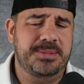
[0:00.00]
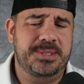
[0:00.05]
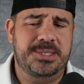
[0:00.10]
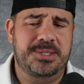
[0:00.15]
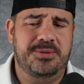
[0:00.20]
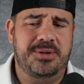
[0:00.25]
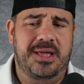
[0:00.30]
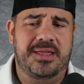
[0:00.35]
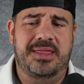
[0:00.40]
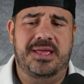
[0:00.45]

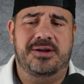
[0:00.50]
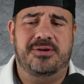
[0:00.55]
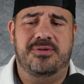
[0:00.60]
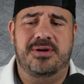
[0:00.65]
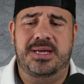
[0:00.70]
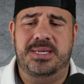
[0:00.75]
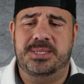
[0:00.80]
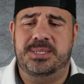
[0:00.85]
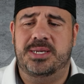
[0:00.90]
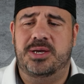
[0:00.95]
Still not that
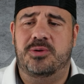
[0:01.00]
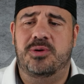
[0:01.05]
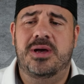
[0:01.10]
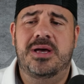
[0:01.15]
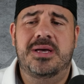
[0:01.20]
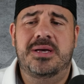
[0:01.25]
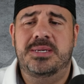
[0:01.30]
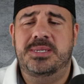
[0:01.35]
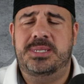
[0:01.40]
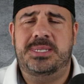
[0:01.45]
great. So
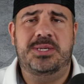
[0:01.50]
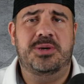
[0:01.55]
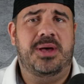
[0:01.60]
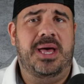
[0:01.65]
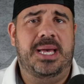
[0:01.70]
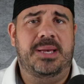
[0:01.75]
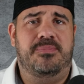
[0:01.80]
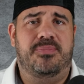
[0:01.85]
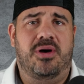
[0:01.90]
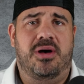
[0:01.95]
still
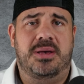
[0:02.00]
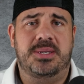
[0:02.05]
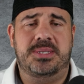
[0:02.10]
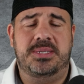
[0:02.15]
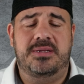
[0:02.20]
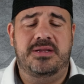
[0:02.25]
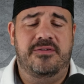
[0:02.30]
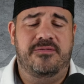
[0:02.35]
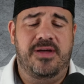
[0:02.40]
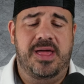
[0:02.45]
have
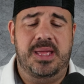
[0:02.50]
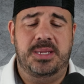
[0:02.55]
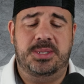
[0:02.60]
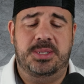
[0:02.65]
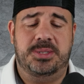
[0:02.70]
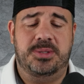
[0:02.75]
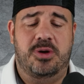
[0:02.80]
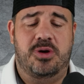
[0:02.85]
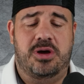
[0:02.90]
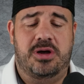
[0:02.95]
Boston
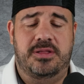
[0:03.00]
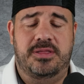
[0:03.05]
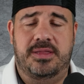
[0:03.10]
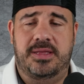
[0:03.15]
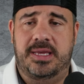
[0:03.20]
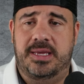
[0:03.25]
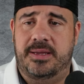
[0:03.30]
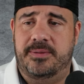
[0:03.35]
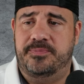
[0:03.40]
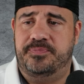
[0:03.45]
advantages on
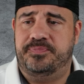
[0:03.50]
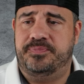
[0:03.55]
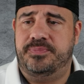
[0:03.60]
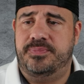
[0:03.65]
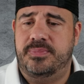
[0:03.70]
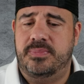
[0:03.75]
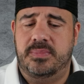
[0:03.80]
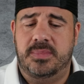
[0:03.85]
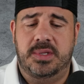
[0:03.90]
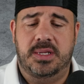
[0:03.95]
the
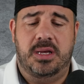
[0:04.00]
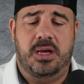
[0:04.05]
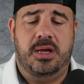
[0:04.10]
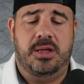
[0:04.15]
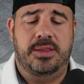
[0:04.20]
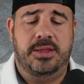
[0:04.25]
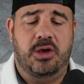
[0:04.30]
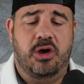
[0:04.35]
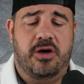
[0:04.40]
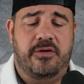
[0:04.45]

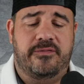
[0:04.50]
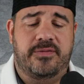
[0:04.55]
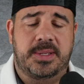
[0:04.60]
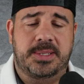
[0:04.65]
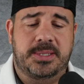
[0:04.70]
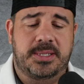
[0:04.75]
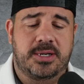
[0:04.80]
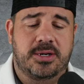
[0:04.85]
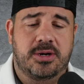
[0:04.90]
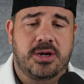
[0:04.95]

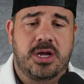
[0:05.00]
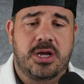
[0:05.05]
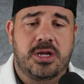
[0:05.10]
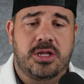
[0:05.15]
offense here.